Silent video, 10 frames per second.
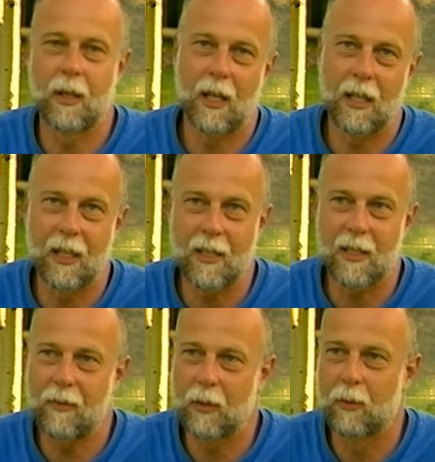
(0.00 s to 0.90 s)
and in his
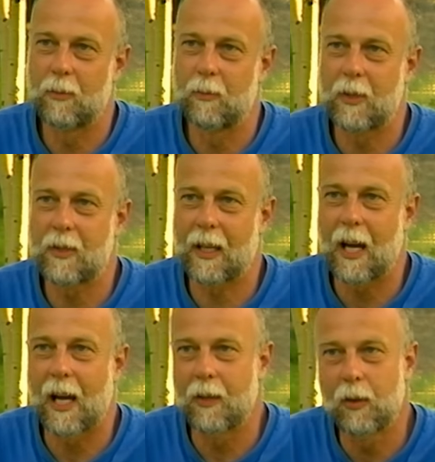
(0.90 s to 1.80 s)
living room was the
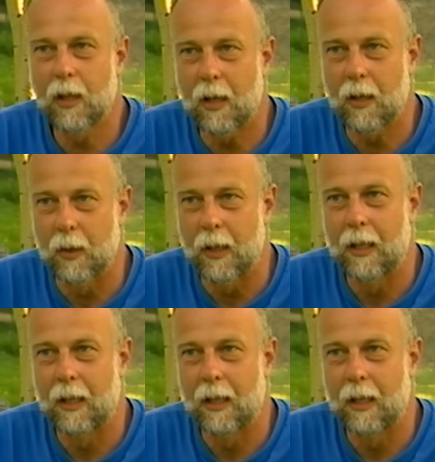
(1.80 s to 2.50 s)
guy who glowed.